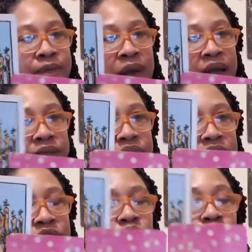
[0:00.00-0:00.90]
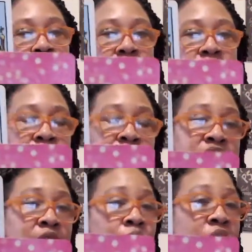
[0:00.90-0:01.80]
by this, or
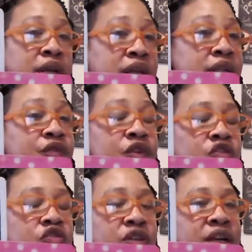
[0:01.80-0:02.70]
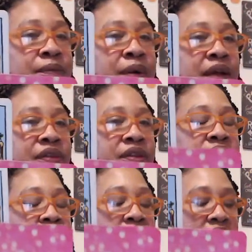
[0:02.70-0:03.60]
someone is frustrated by this,
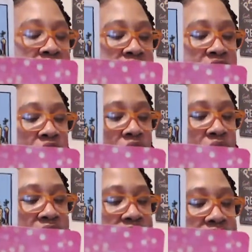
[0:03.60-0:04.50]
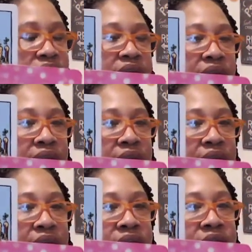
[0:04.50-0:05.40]
because it's causing
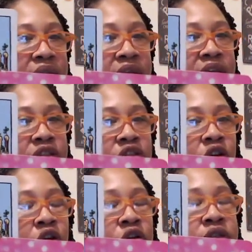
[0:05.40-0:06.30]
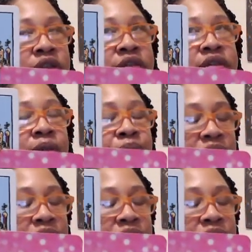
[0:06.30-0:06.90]
delays. It's causing something